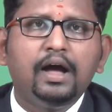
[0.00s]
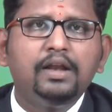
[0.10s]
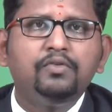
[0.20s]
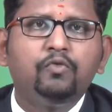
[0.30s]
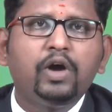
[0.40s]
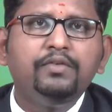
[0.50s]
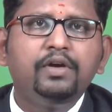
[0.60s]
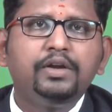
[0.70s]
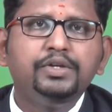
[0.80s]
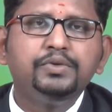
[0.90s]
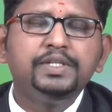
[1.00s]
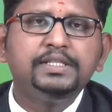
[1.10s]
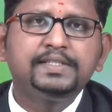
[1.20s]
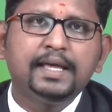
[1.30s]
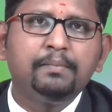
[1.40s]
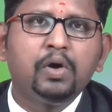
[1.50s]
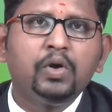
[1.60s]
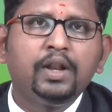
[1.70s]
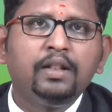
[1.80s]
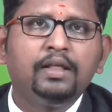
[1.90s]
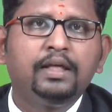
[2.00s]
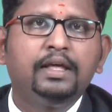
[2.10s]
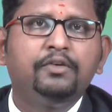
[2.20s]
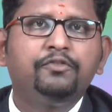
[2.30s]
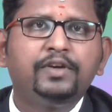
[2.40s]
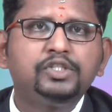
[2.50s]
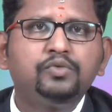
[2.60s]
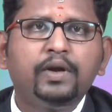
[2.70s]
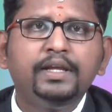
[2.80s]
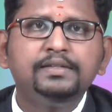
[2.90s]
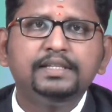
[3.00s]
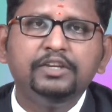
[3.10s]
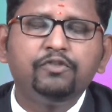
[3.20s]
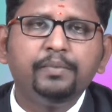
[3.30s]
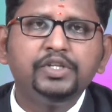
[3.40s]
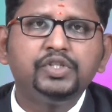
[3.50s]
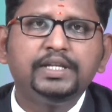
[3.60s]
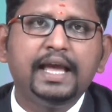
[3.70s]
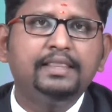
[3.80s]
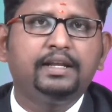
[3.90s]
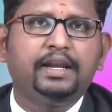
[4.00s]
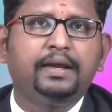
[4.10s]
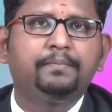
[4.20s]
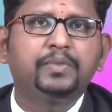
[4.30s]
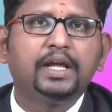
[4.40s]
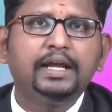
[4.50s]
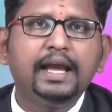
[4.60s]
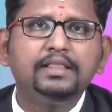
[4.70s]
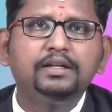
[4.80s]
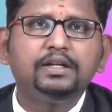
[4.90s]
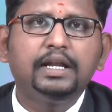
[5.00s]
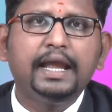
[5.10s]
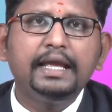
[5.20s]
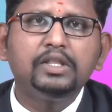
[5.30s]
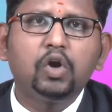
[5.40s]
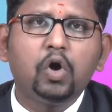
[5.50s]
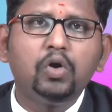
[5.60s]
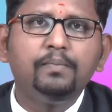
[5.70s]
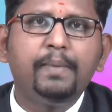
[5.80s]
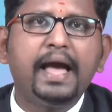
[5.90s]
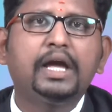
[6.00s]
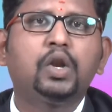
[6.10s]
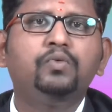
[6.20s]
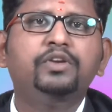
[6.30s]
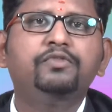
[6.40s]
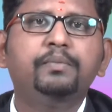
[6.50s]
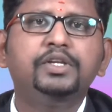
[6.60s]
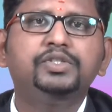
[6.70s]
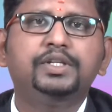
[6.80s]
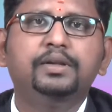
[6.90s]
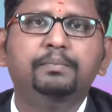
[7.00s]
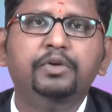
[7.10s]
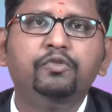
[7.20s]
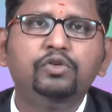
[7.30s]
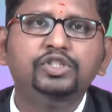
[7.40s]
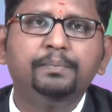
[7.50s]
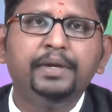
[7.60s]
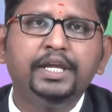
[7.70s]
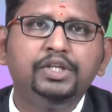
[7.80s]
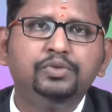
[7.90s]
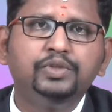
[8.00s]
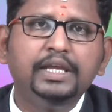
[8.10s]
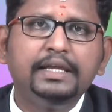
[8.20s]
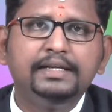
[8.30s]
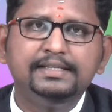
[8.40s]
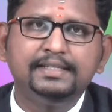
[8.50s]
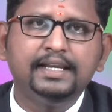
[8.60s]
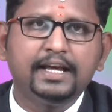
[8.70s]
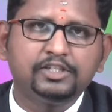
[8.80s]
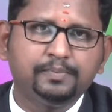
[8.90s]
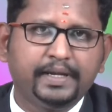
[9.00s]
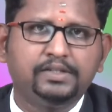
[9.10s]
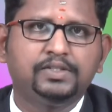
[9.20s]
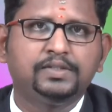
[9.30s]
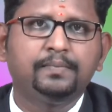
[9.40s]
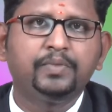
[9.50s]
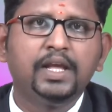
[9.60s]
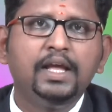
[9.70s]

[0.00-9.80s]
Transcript: And why we are using SAM model? First one is information gathering. Gather all background information before jumping into the design aspects.